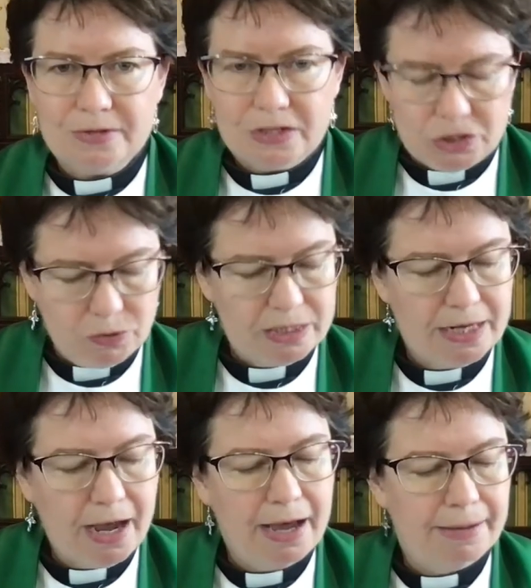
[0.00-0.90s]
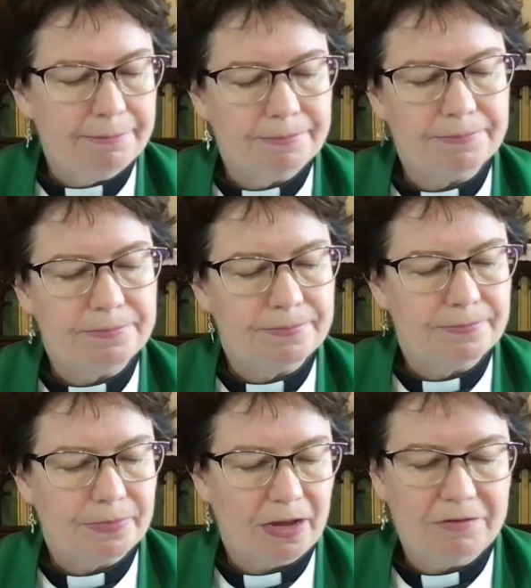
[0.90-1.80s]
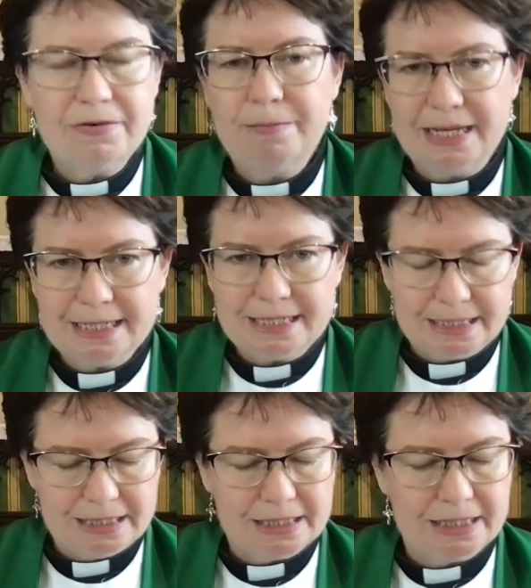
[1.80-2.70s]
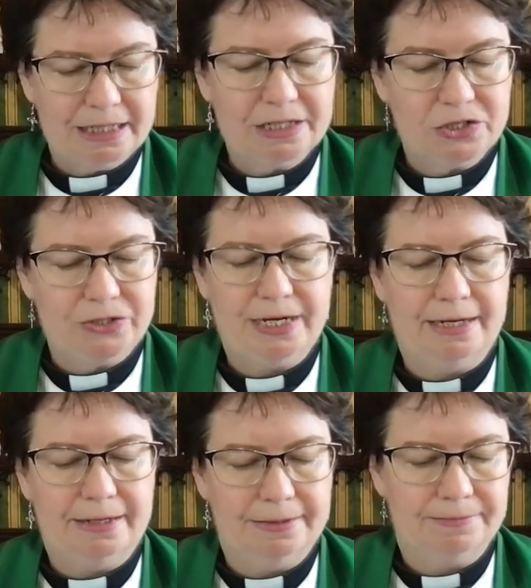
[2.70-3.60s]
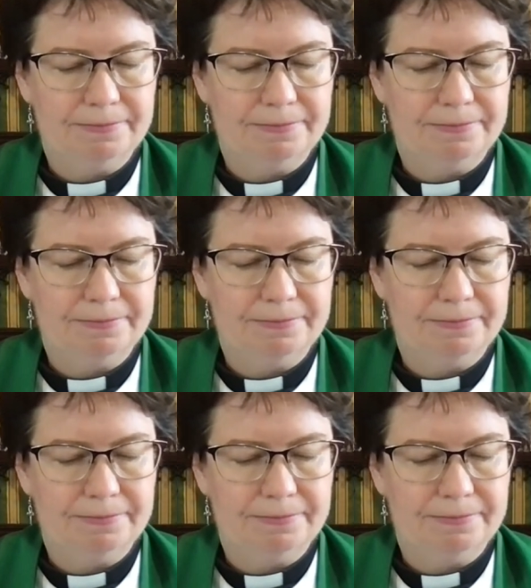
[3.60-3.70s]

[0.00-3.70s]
to a time of repentance in Australia,